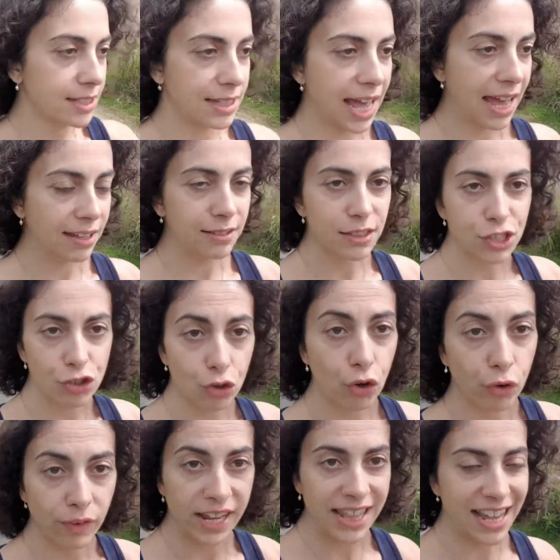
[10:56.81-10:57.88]
that
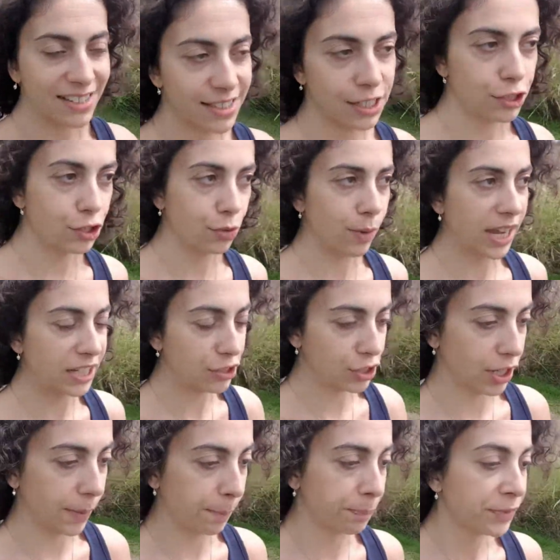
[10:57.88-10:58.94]
story, that
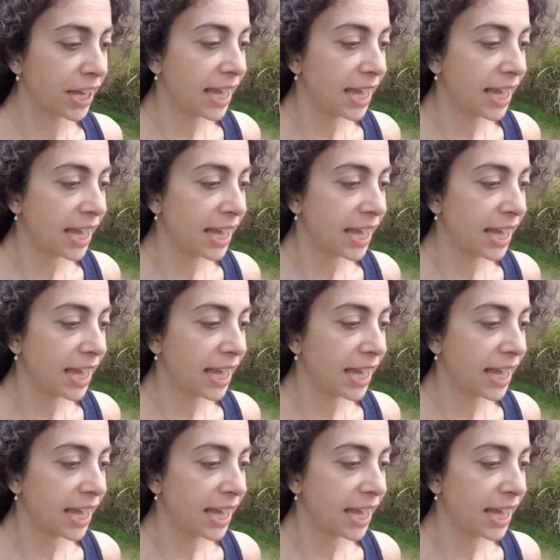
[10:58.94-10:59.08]
situation.